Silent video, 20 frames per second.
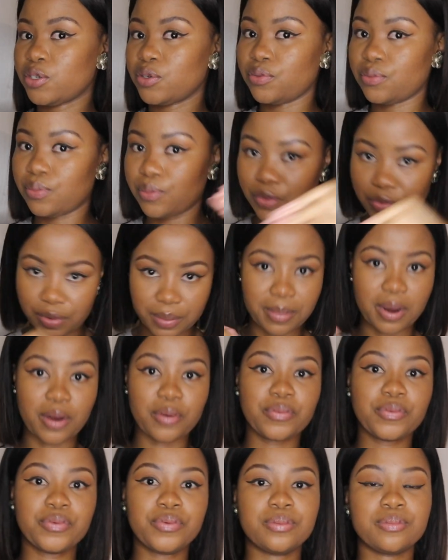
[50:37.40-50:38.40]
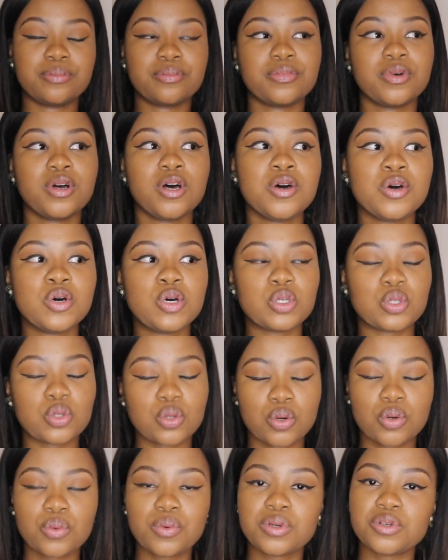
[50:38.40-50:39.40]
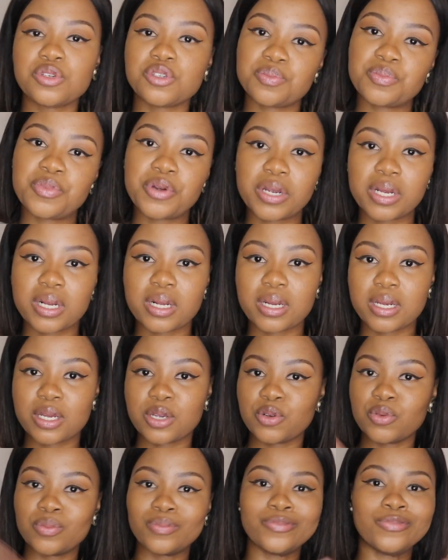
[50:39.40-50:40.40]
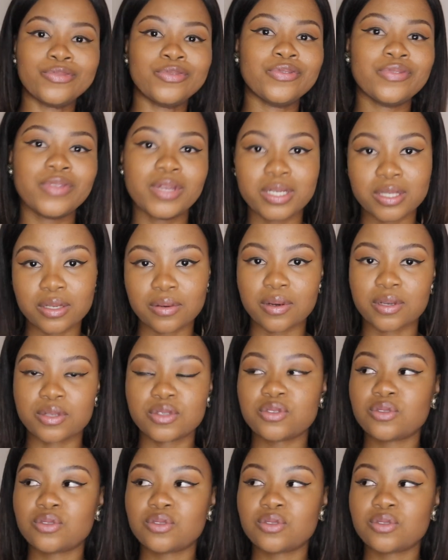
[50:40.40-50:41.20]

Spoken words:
moving my room. So you know when you spring clean, you move things around.